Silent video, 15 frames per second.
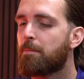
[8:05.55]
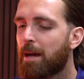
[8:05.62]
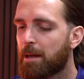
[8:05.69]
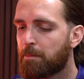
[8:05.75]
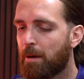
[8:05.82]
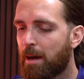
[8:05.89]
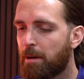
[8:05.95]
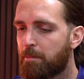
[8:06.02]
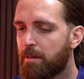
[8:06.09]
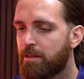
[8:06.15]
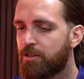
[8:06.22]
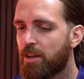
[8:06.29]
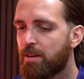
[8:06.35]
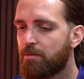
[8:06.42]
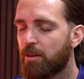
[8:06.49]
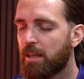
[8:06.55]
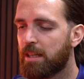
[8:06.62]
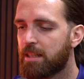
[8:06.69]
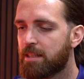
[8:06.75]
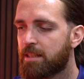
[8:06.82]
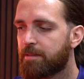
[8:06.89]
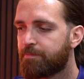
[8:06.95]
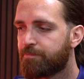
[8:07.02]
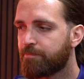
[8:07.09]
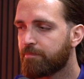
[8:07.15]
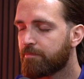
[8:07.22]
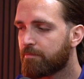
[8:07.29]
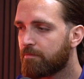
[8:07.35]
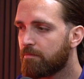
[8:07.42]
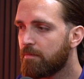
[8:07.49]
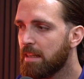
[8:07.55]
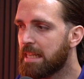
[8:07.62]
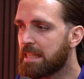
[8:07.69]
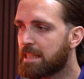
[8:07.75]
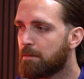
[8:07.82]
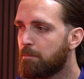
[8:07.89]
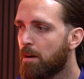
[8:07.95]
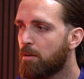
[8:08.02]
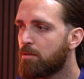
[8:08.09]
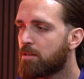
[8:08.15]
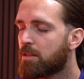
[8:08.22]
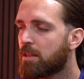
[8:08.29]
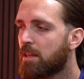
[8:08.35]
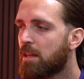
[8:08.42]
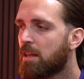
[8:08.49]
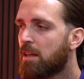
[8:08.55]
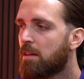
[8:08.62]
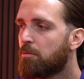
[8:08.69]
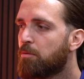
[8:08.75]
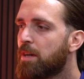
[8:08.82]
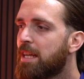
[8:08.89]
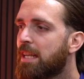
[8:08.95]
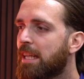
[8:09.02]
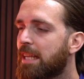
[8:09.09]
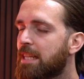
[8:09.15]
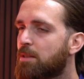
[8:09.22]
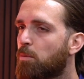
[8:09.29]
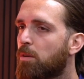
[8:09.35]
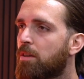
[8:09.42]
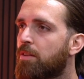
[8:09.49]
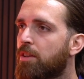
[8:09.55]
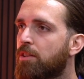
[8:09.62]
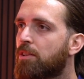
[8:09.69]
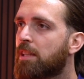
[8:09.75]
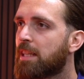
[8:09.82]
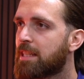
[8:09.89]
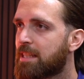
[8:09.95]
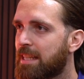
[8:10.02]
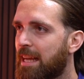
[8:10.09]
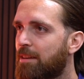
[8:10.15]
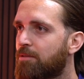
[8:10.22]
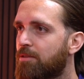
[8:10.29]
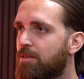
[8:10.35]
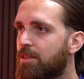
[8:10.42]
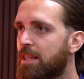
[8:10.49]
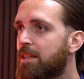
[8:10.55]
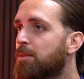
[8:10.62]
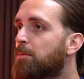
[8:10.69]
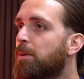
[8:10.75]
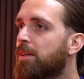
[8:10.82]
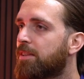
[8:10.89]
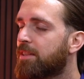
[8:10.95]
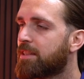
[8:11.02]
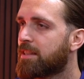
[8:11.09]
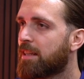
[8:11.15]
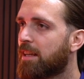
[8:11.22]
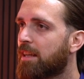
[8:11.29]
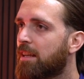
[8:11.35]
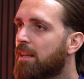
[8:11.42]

bagpipe in general is, it's the most. Really, it's one of the ugliest sounds in the world, isn't it?